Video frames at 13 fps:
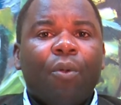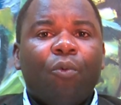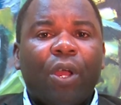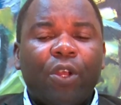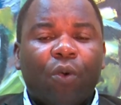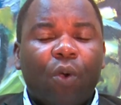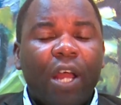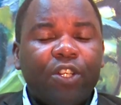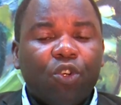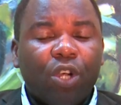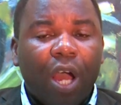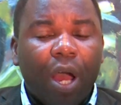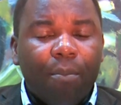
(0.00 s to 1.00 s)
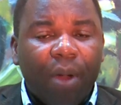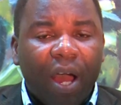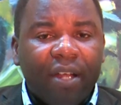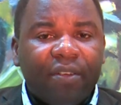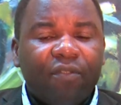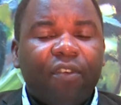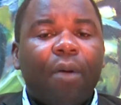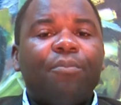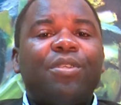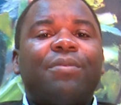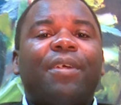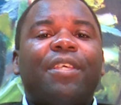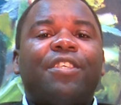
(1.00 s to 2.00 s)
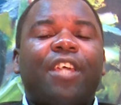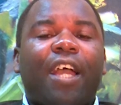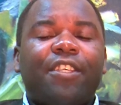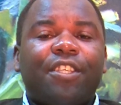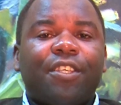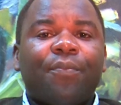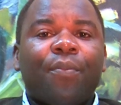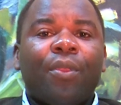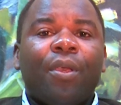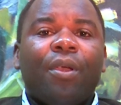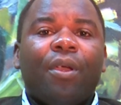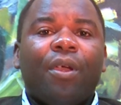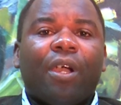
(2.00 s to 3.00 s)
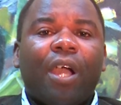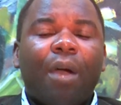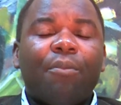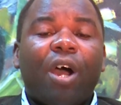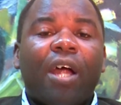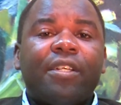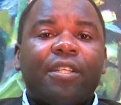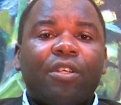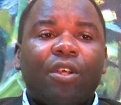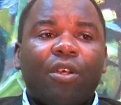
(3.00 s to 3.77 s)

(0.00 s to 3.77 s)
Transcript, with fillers: When you want to come at Vamubusibe Church, come at